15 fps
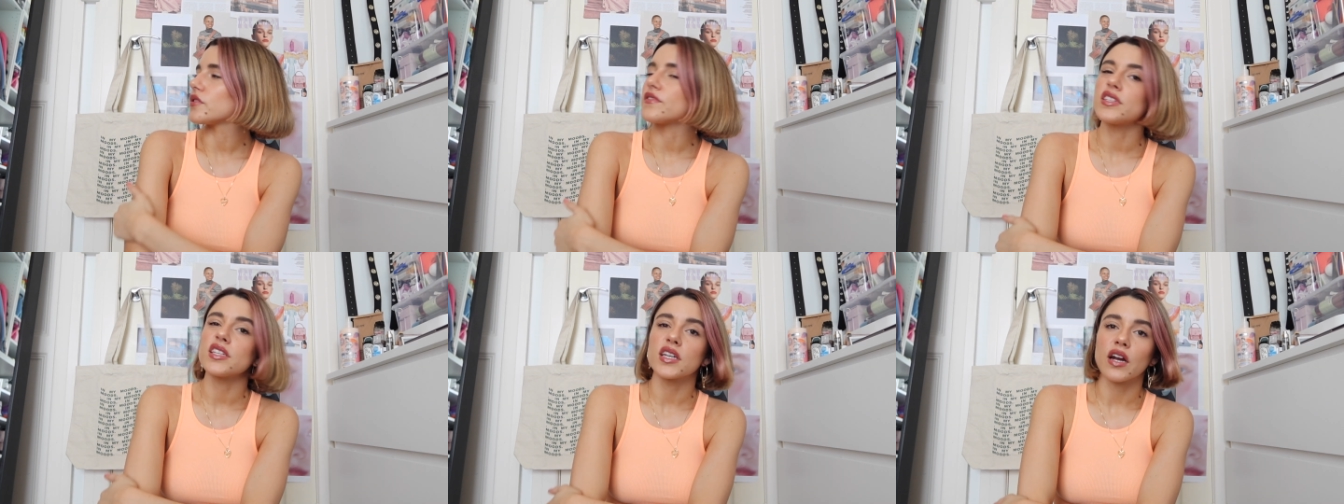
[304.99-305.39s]

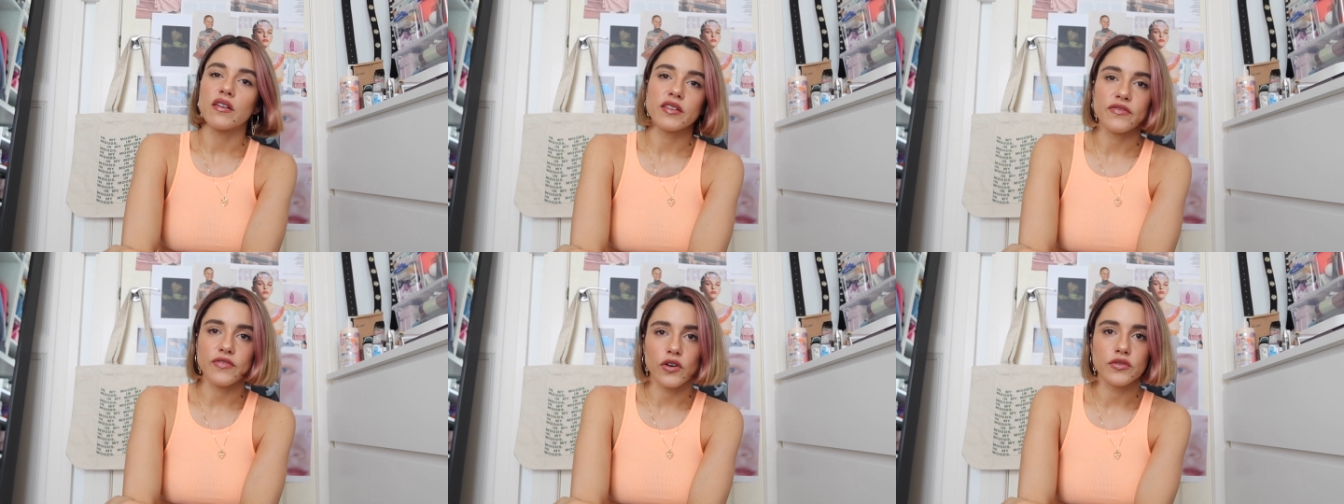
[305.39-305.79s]
Obviously you can't
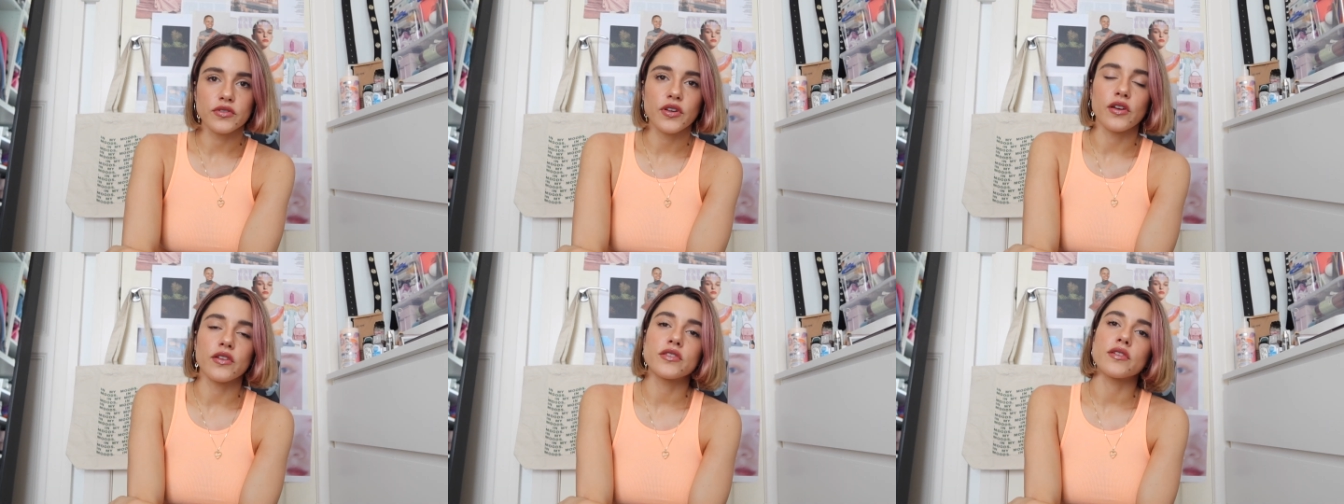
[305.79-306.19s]
really fold
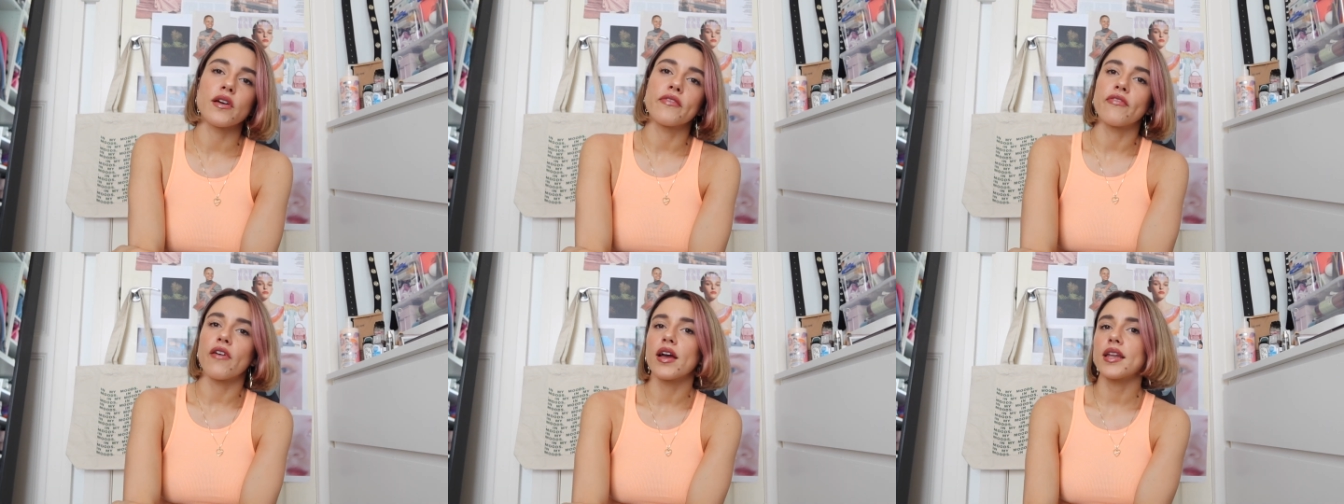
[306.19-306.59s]
skirts, so
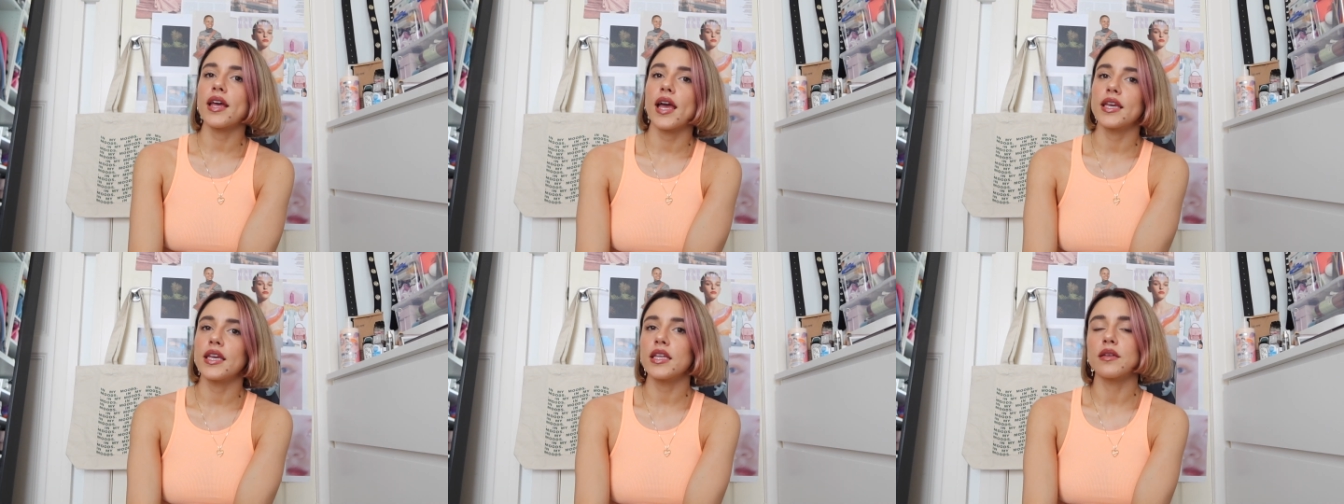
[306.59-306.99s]
I find
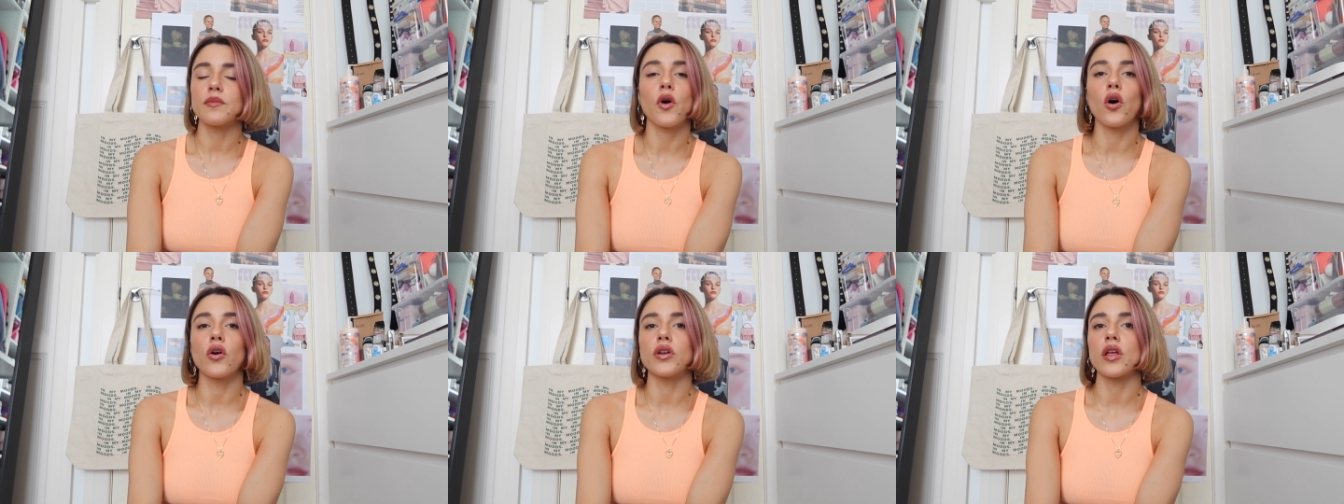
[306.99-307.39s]
hanging them
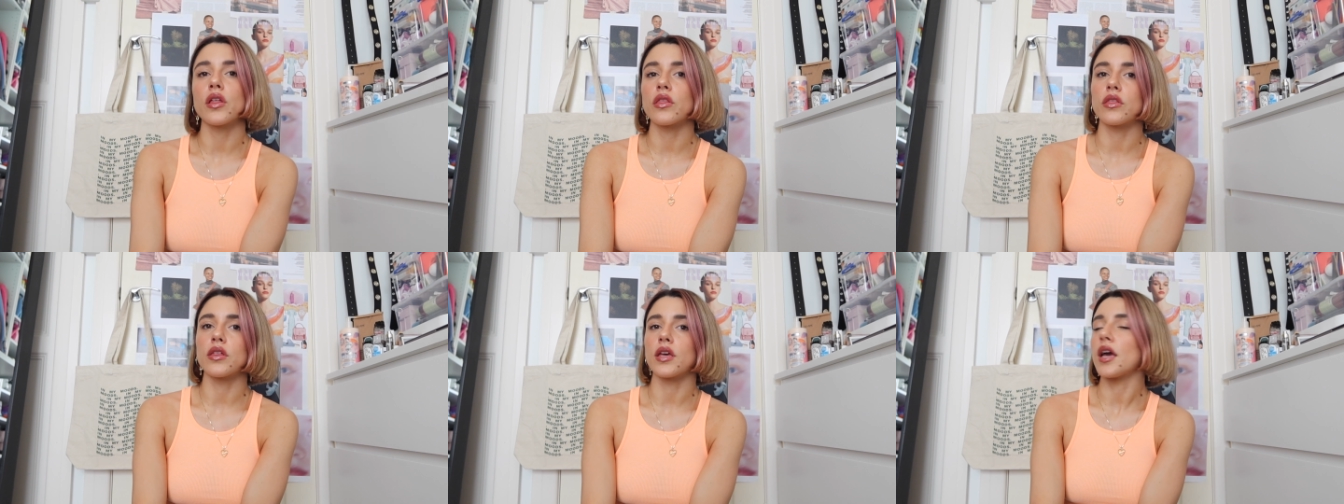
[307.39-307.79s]
on
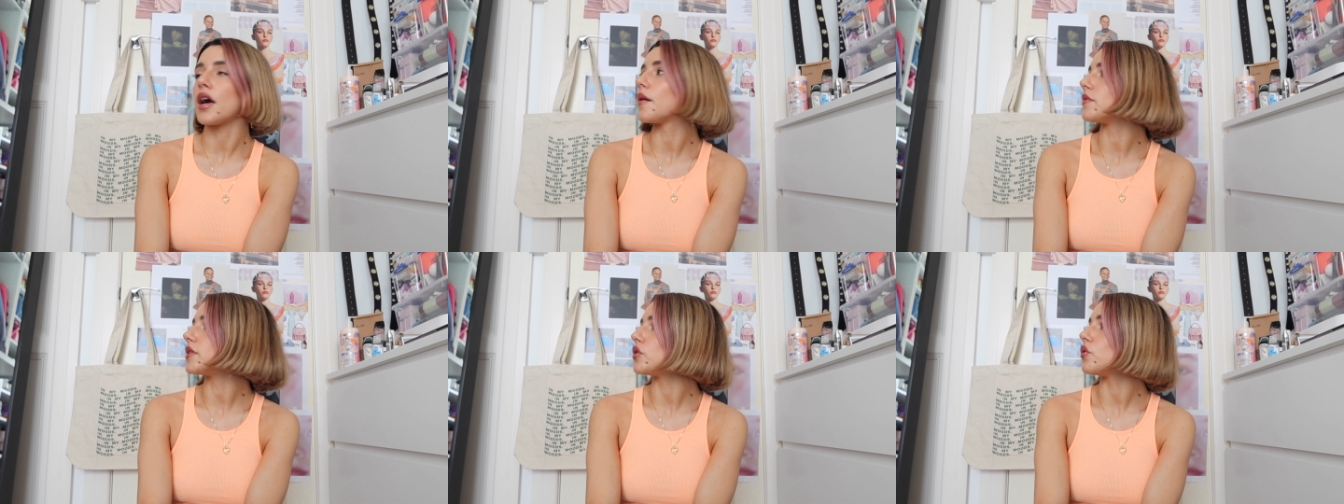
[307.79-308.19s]
the
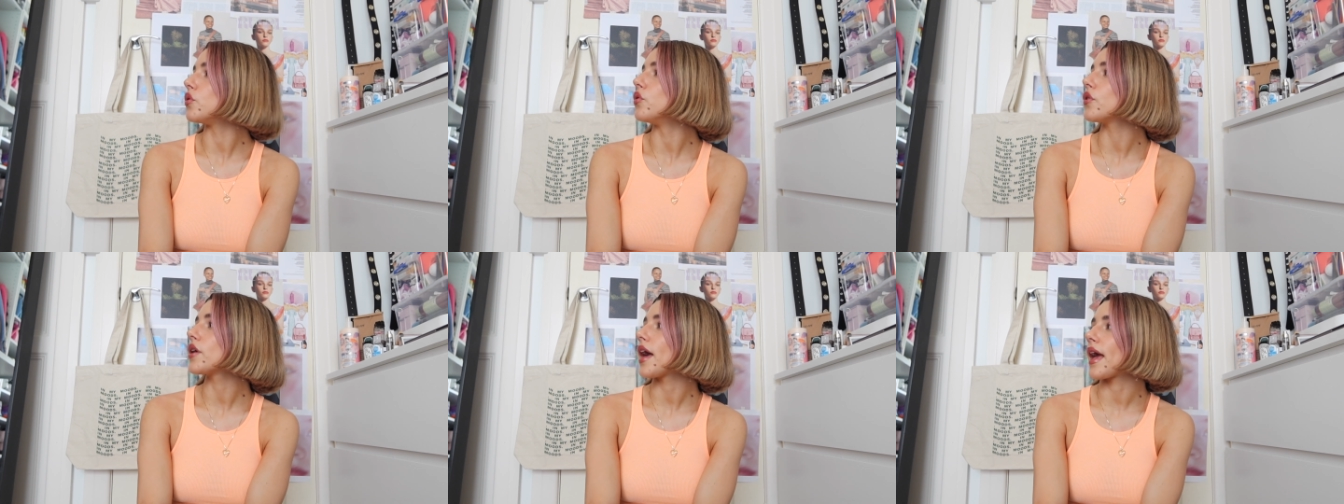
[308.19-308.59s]
little
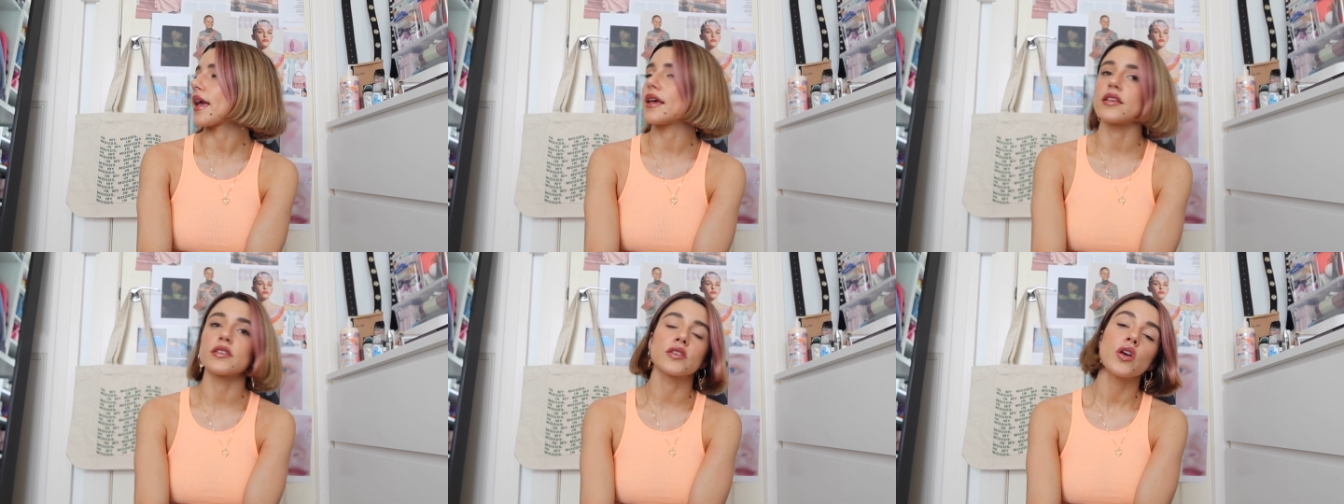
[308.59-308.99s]
hook
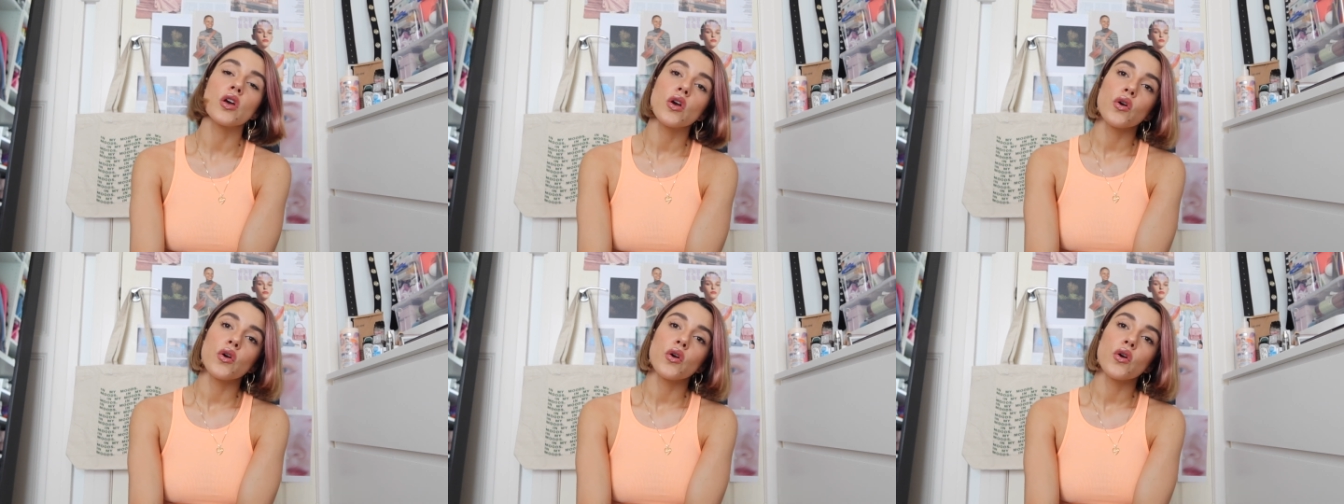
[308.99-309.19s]
hangers